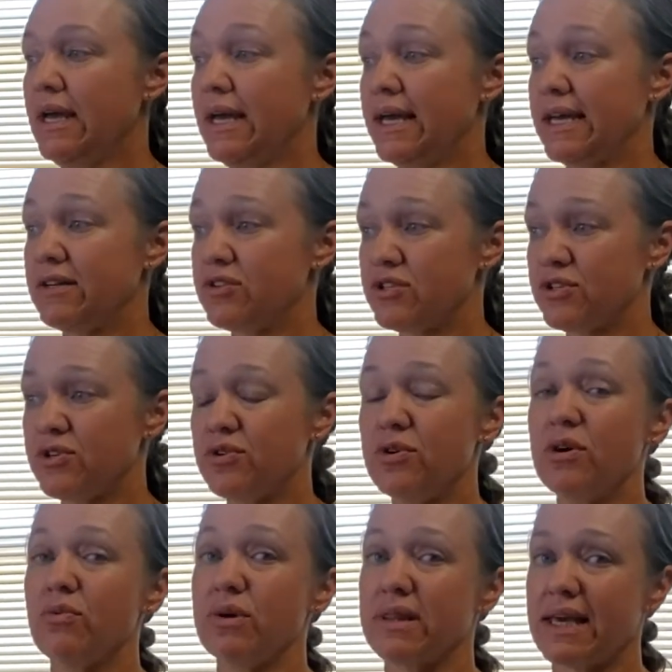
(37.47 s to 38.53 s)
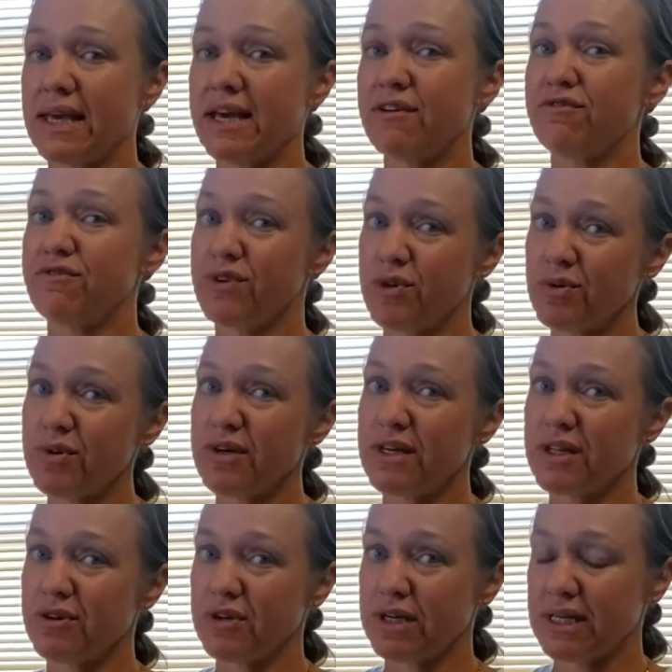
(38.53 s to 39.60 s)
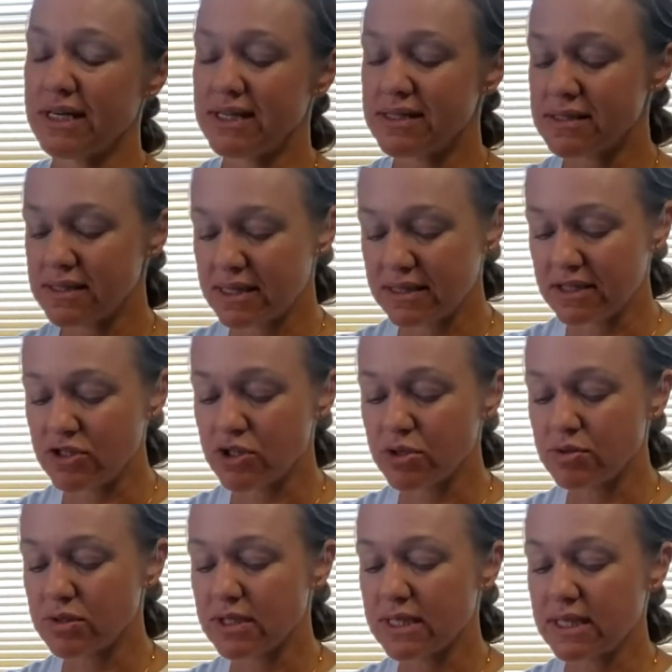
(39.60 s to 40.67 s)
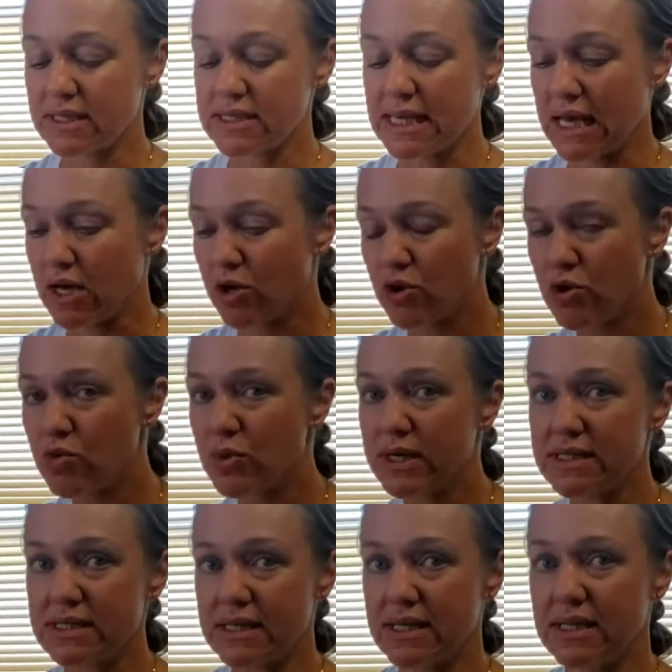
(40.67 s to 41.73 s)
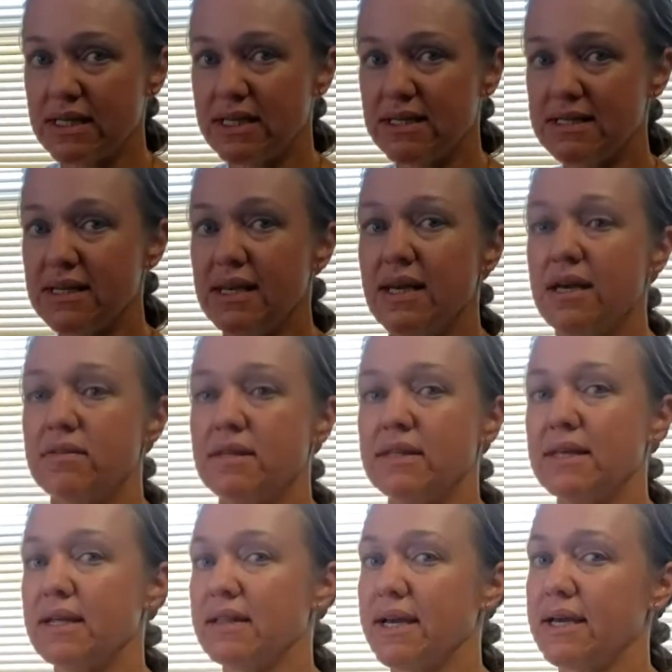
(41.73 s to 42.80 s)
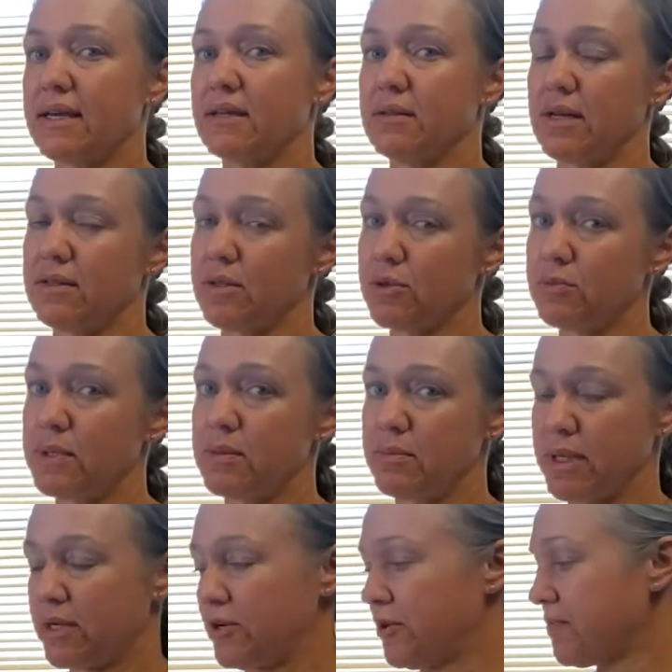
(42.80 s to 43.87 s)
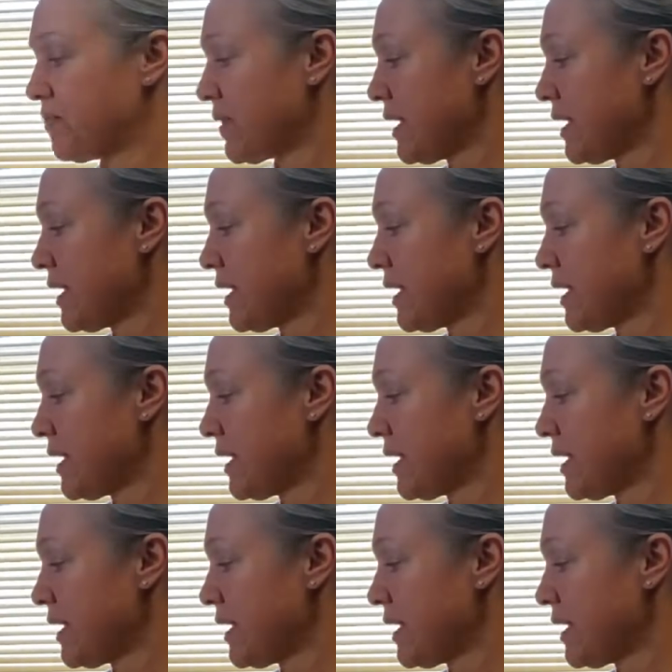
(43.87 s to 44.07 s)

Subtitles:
And 2, when they have fewer ingredients and the children can tell what's in it, then they like it a little bit better.